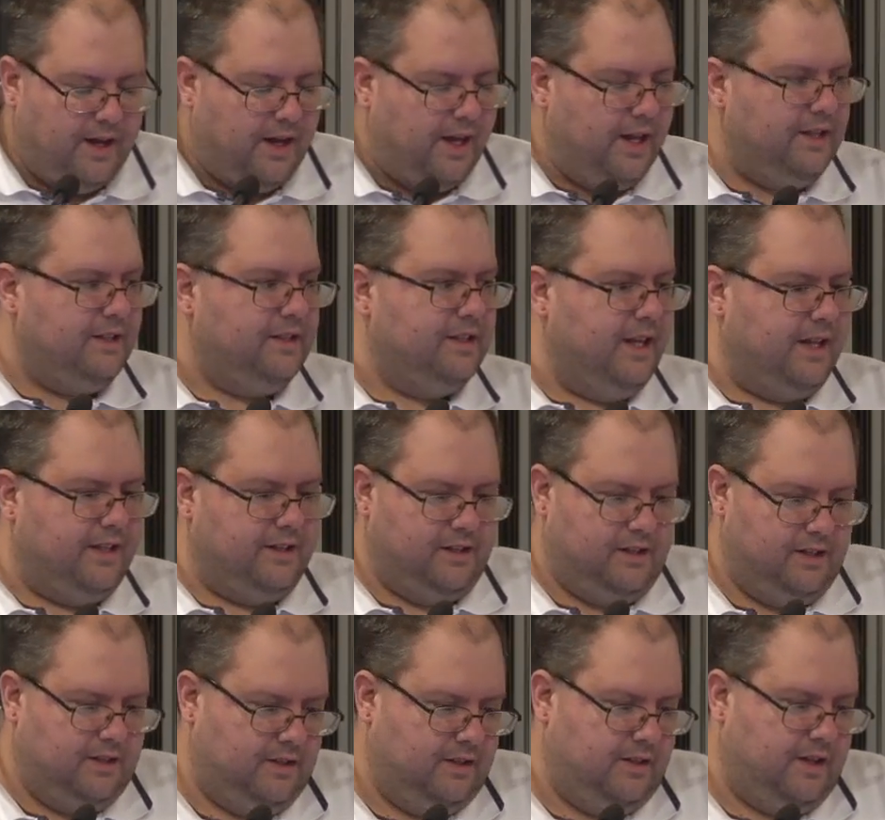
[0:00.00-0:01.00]
And then,
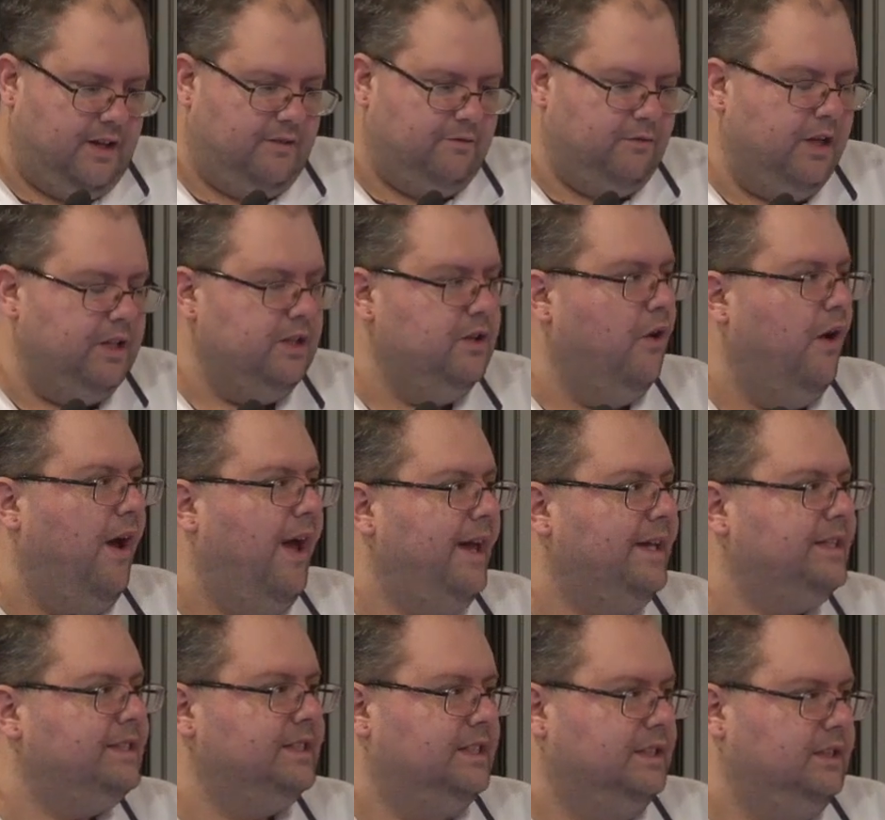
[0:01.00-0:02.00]
when you
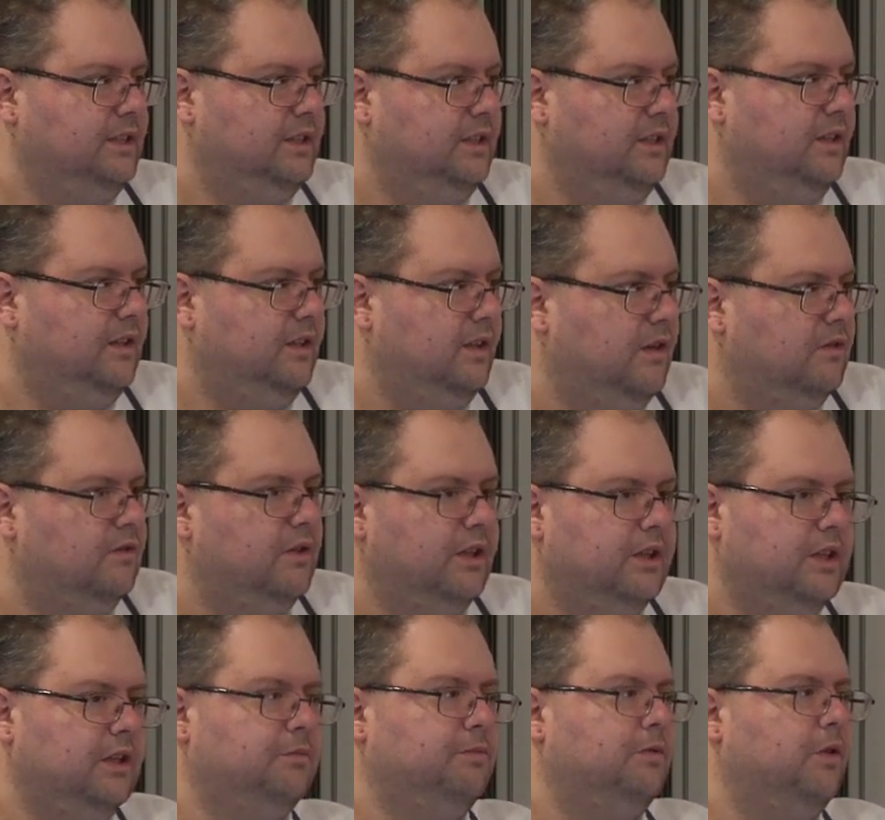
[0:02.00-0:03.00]
exit a
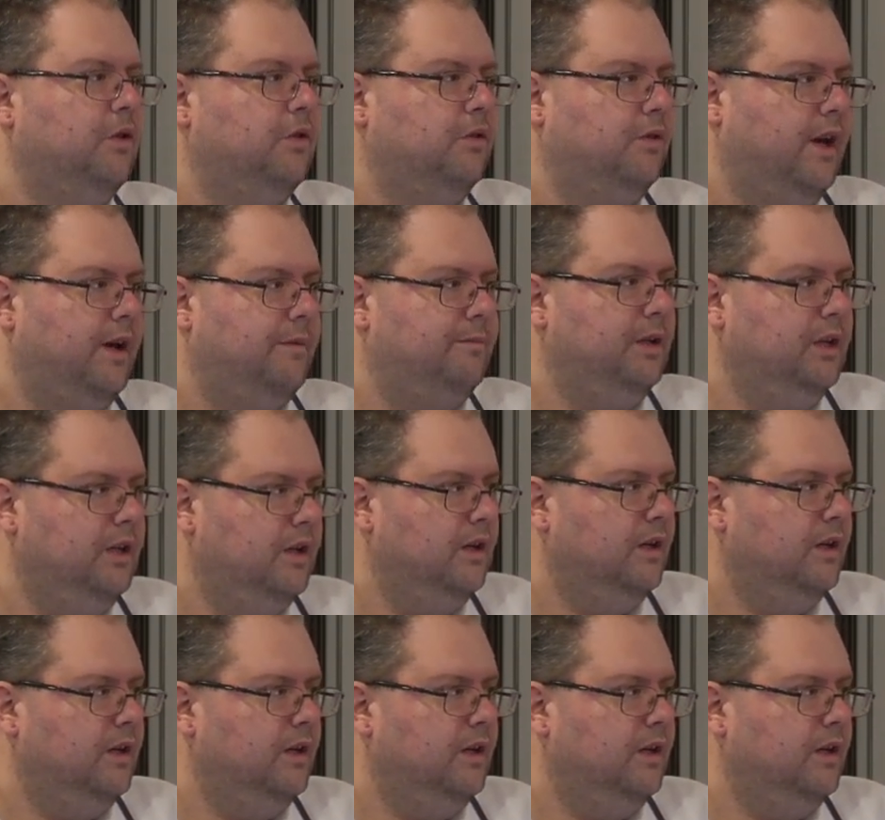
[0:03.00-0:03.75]
running program,